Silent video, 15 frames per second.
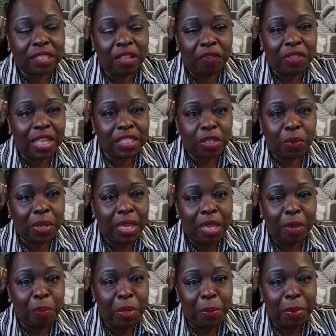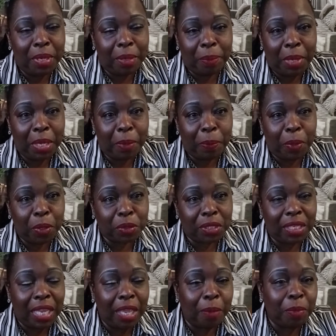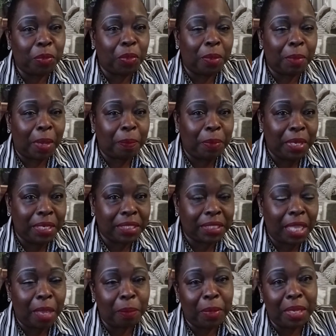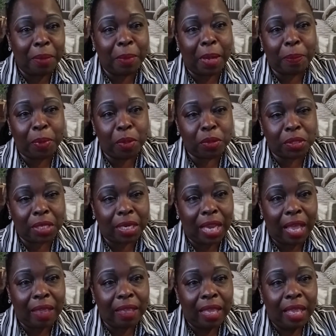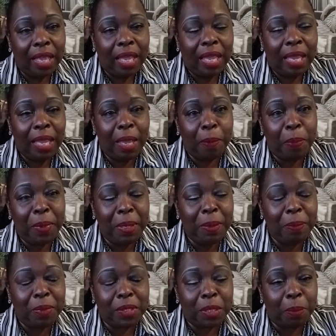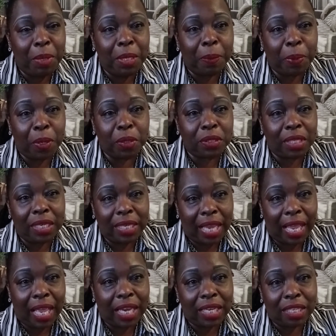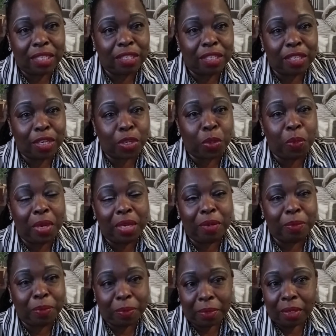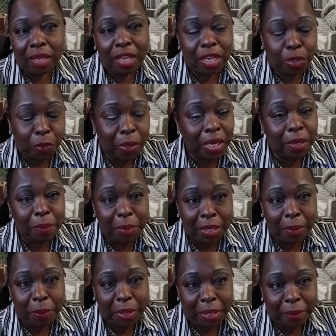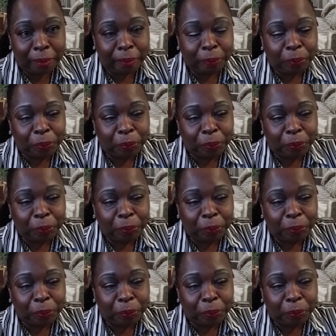Stuff that's going to help me be a better person, help me with my business, help me in my personal life, help me to be the person that the creator created me to be.